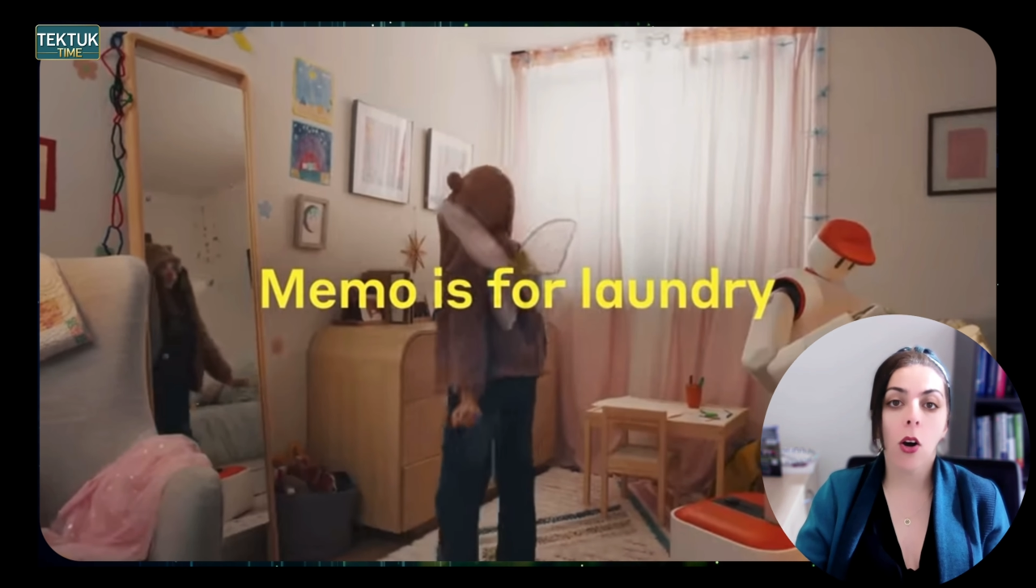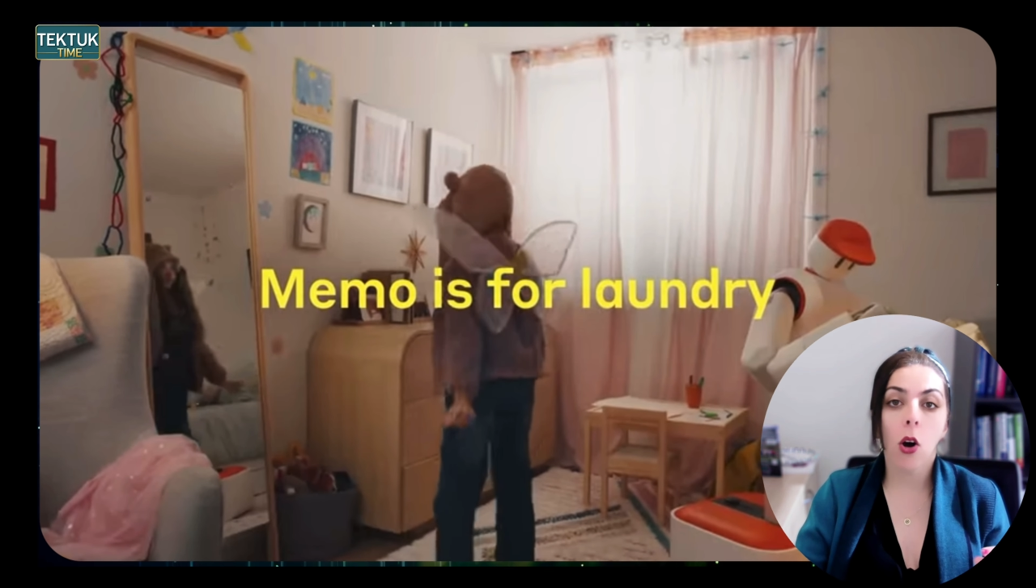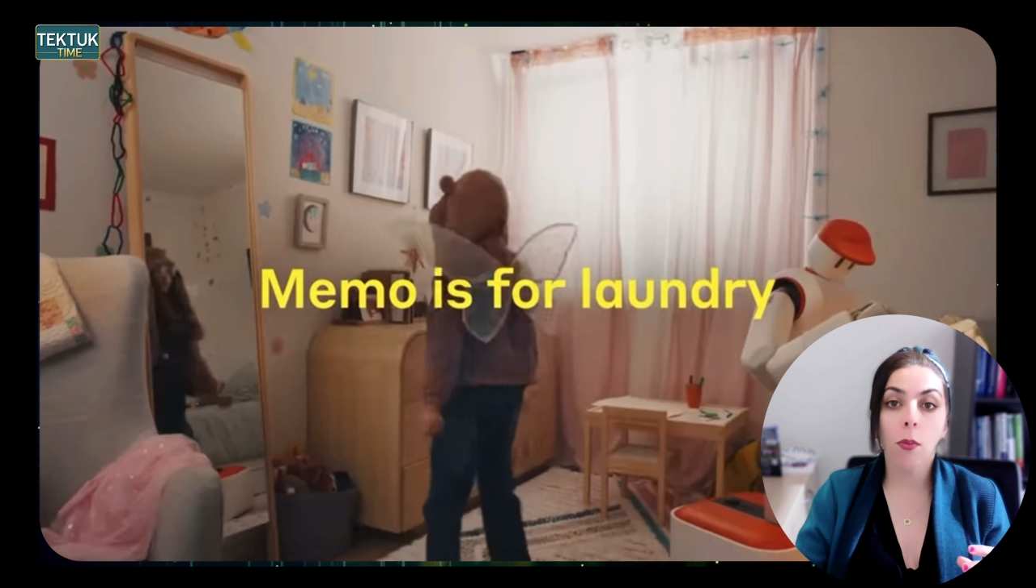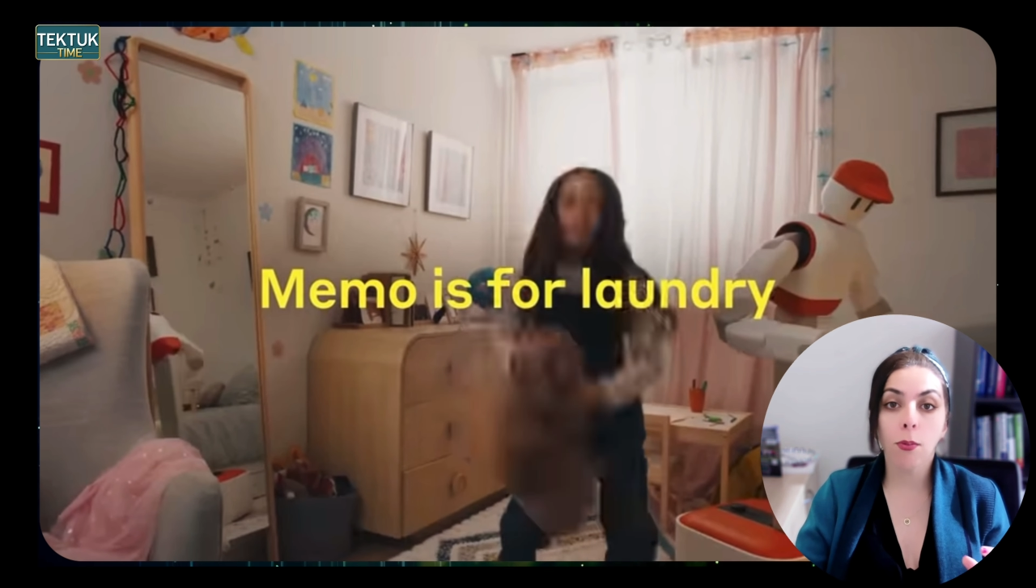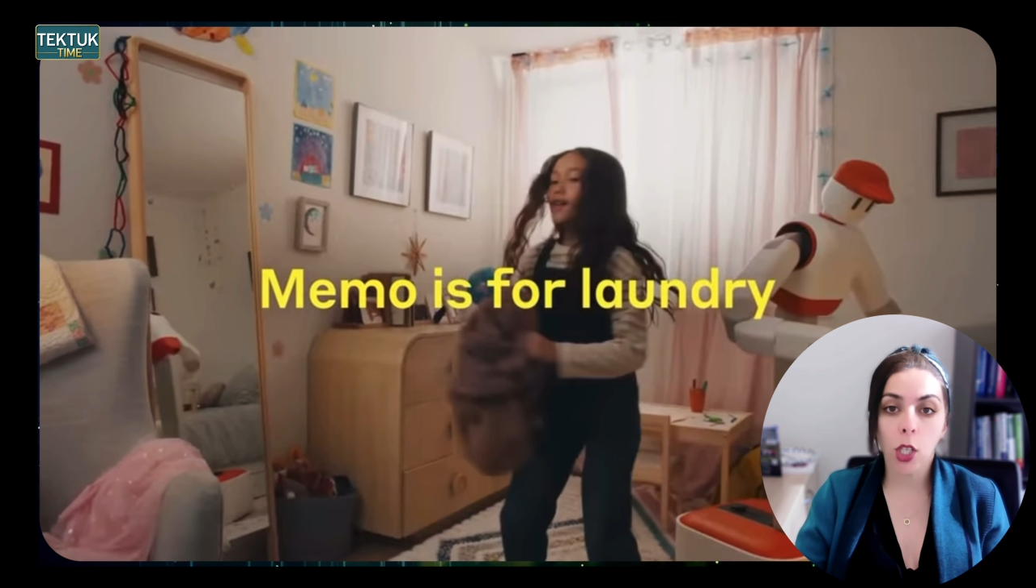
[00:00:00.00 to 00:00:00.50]

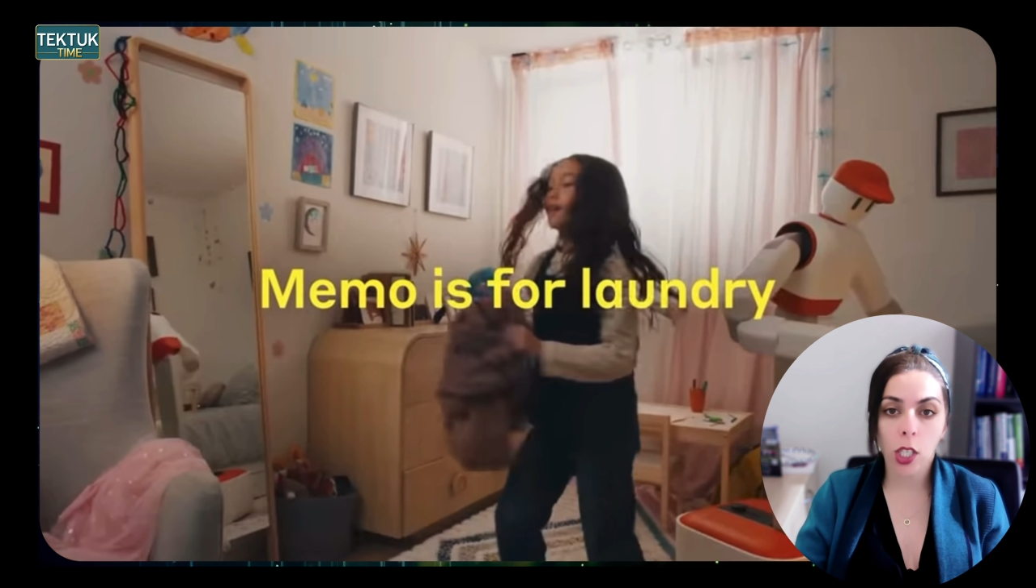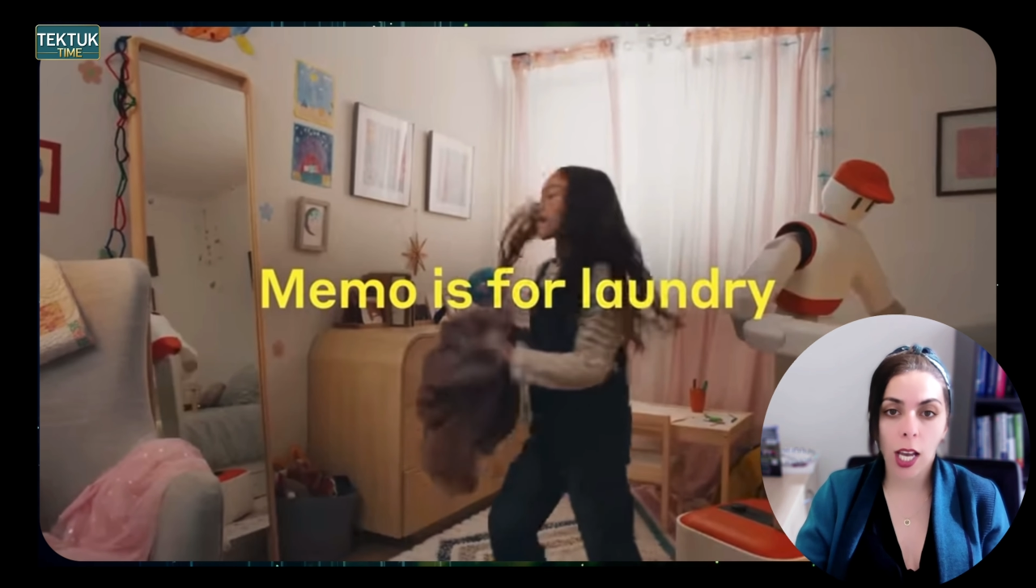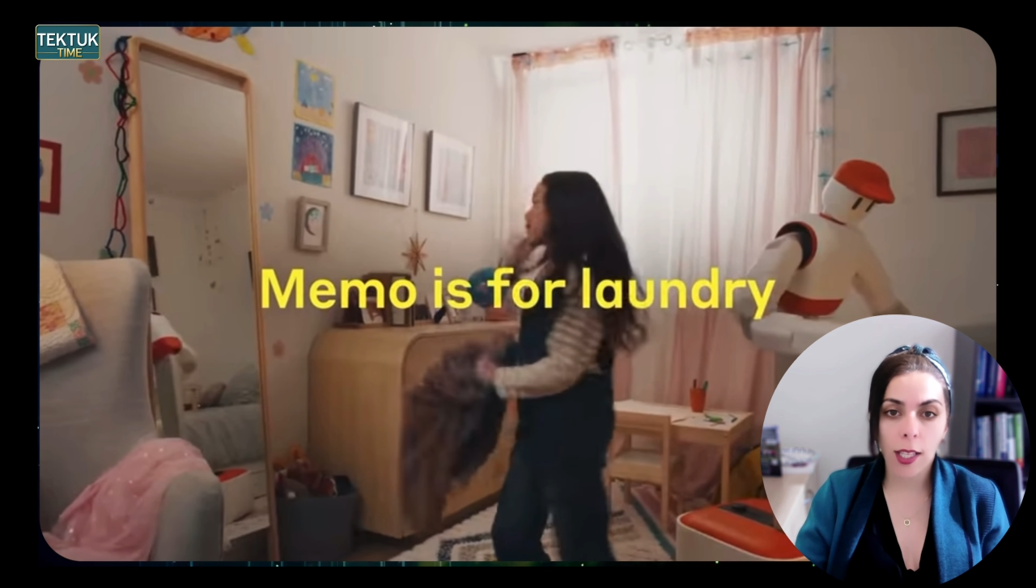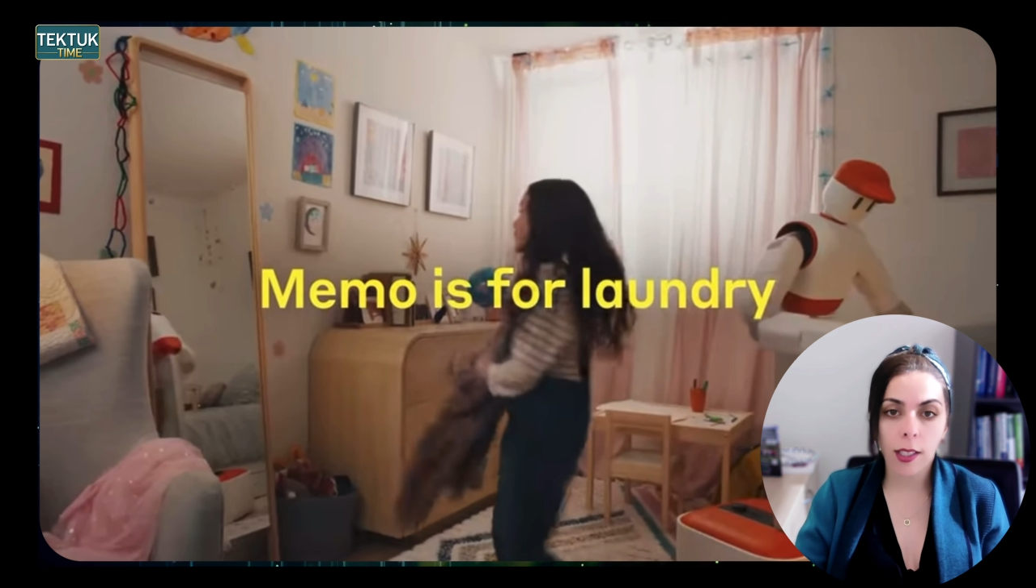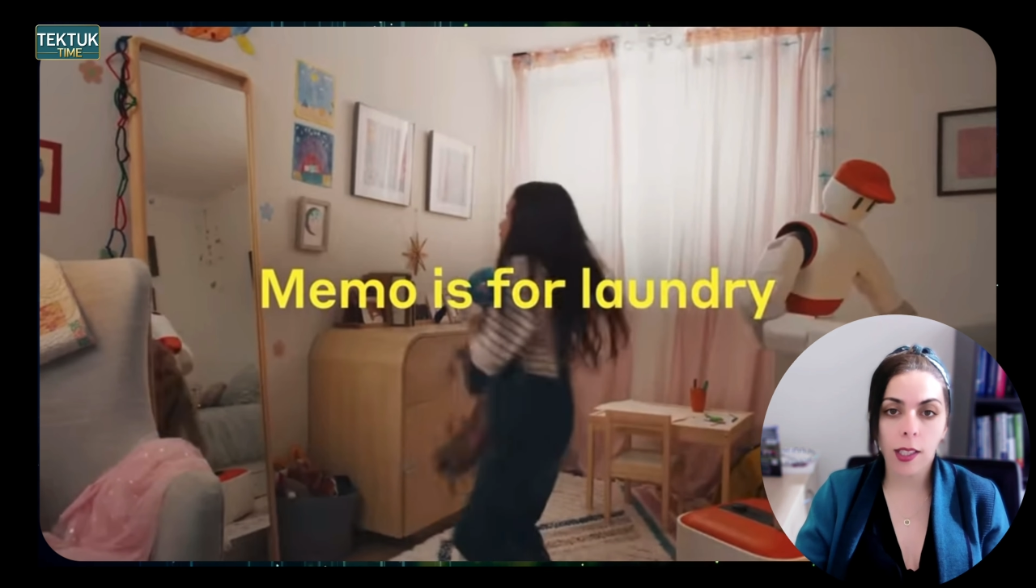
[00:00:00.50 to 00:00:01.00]
object
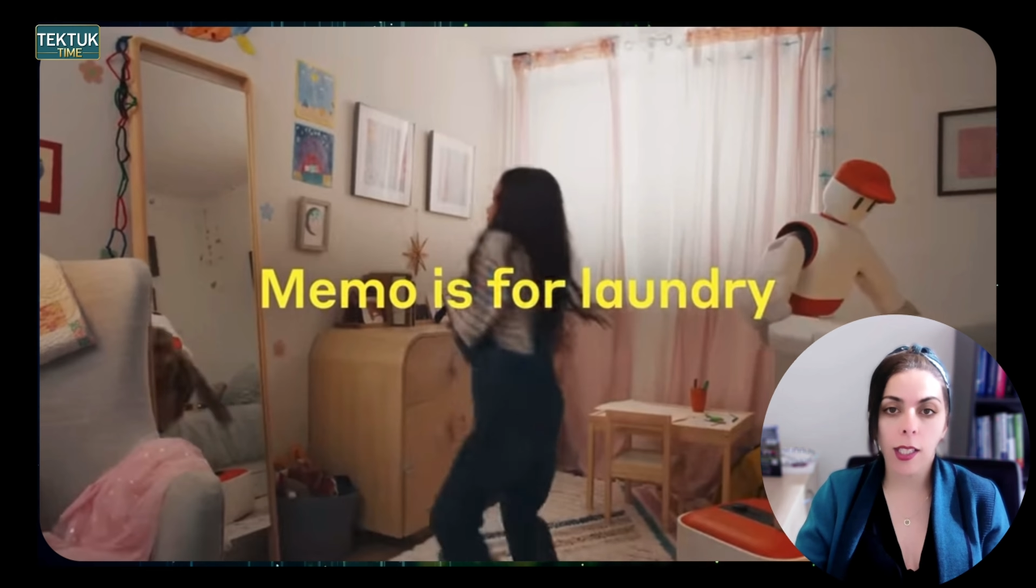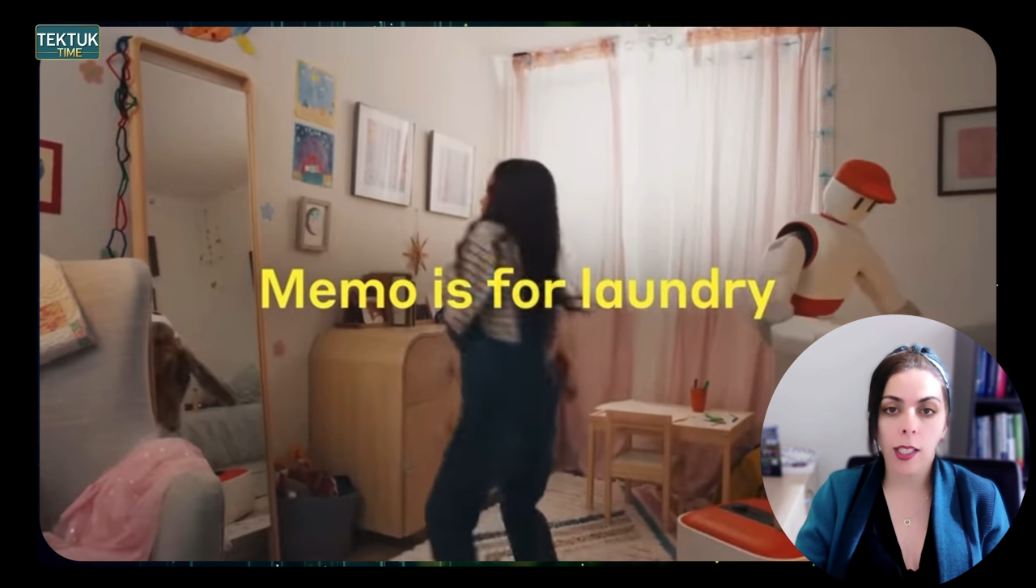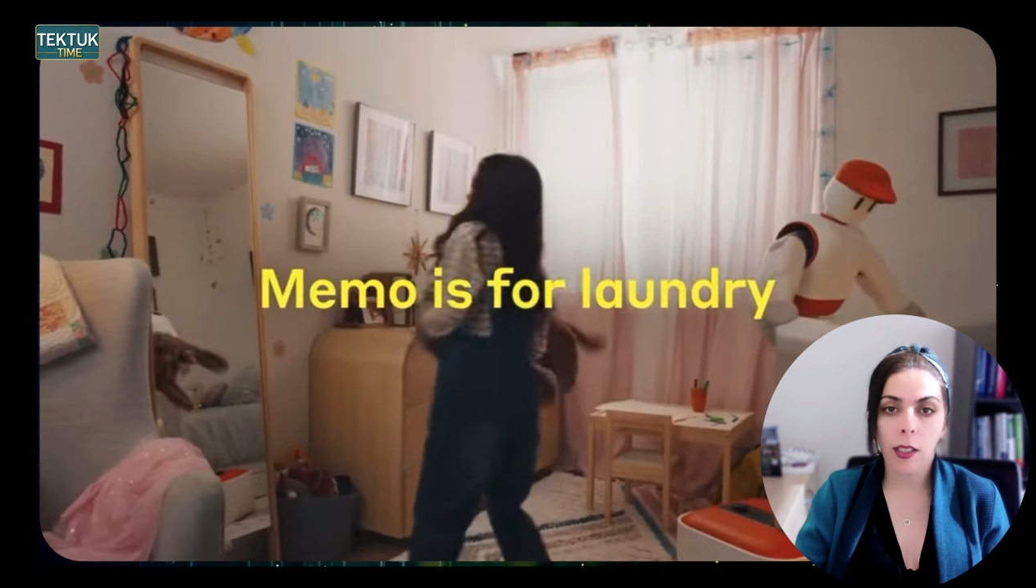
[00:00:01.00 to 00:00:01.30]
handling,